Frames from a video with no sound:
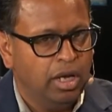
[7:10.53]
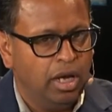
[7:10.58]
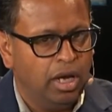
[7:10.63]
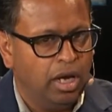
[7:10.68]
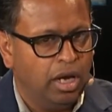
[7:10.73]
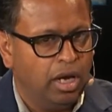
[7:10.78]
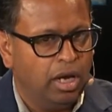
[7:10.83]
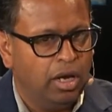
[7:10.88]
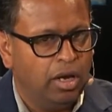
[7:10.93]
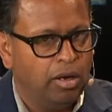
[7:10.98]

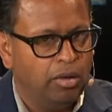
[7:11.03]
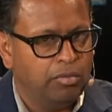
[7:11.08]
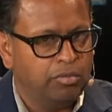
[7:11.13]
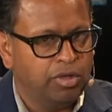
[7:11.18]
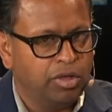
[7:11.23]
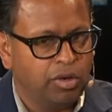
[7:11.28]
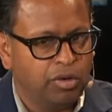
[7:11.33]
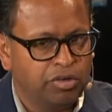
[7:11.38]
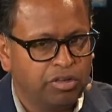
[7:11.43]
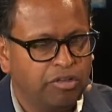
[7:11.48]
uh,
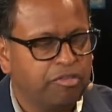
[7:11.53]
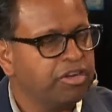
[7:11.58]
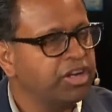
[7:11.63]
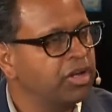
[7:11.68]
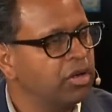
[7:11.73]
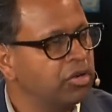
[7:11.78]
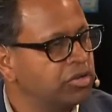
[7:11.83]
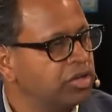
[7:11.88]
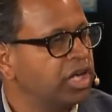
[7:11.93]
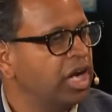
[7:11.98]
you know,
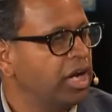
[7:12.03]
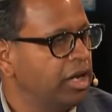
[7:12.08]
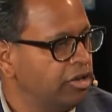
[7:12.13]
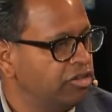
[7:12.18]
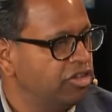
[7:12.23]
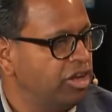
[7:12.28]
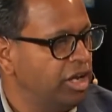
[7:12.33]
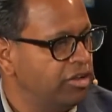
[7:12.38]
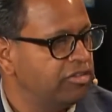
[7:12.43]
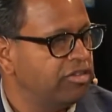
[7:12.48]
difficult to kind of
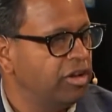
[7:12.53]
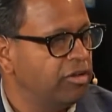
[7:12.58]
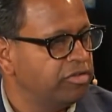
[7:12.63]
change.